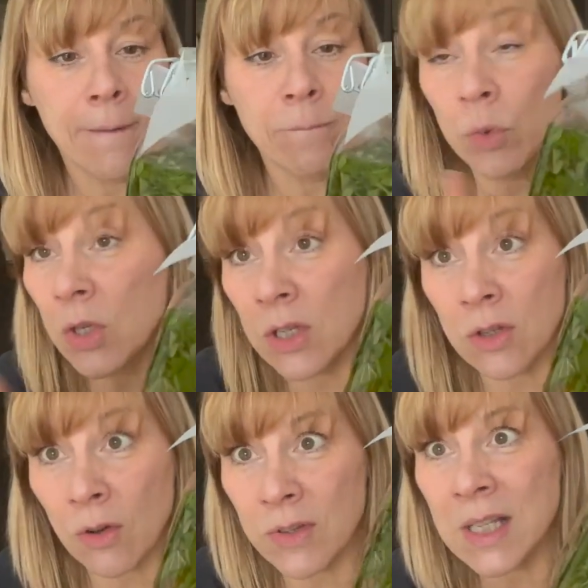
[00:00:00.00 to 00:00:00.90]
which
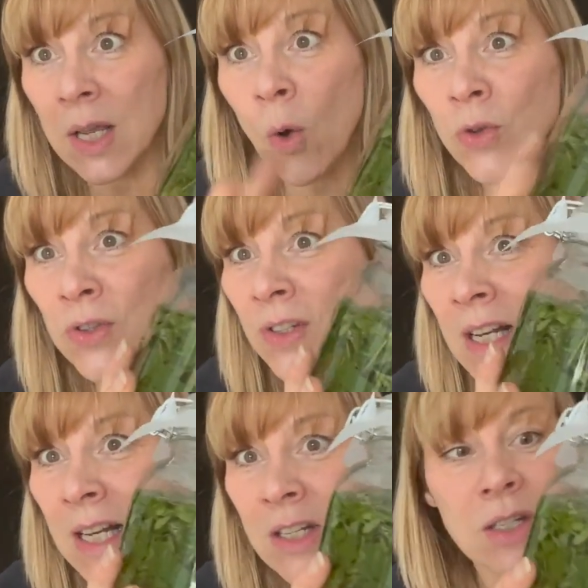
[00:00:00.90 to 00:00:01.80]
is obviously also
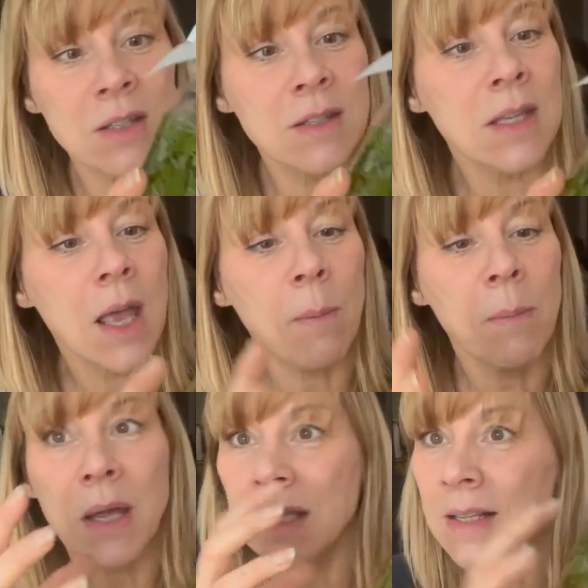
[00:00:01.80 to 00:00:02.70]
delicious,
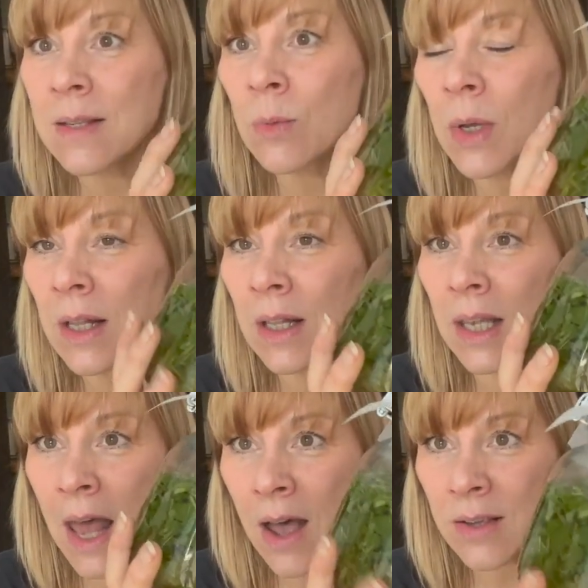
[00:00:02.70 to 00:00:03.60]
but this will
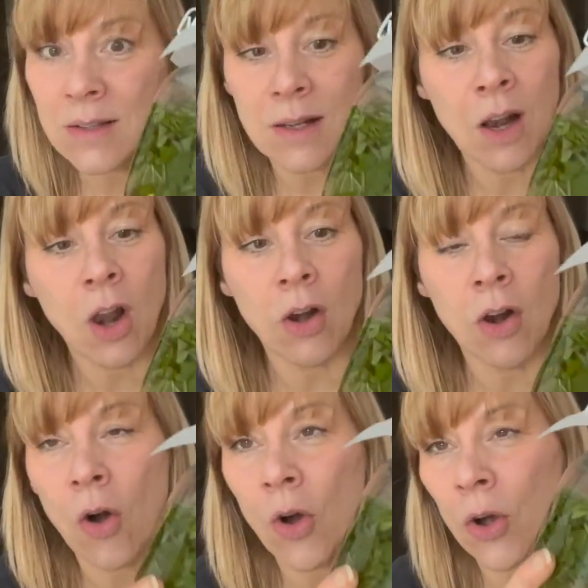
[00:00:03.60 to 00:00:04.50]
last a lot
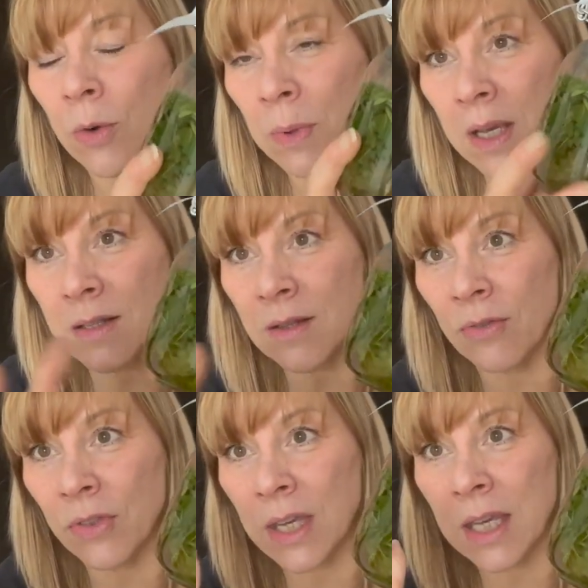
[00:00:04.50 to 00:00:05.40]
longer because
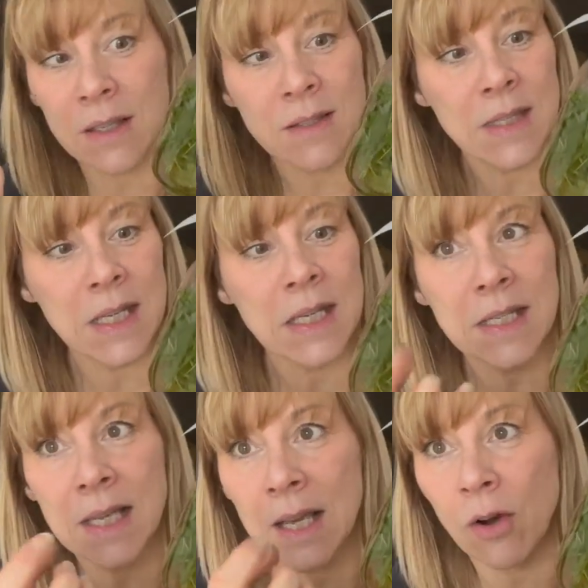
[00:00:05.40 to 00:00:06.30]
of the
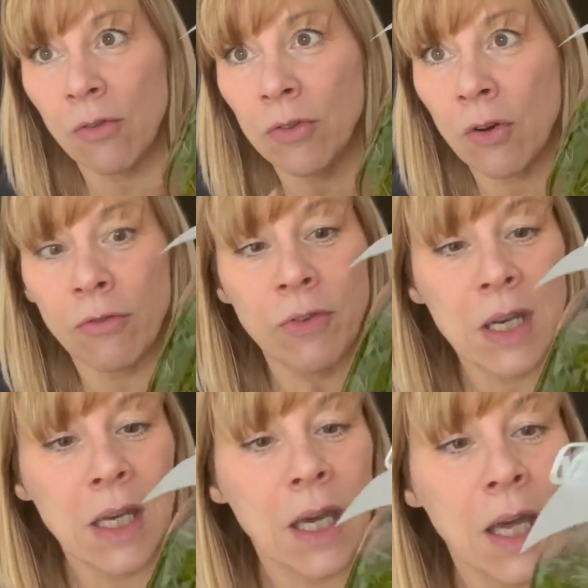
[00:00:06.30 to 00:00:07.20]
acidity of your
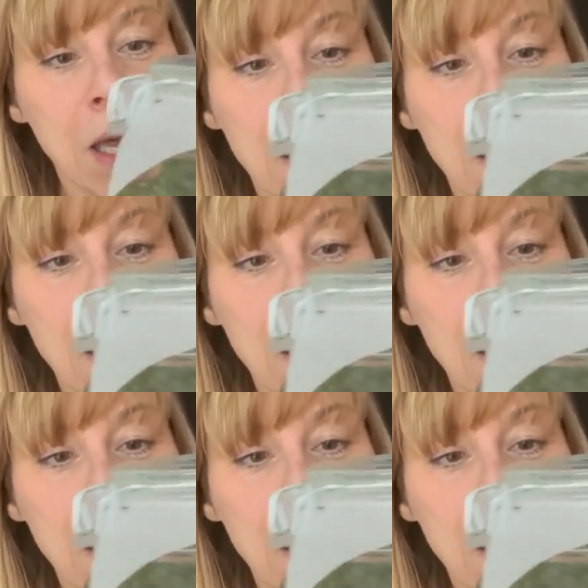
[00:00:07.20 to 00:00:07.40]
vinegar.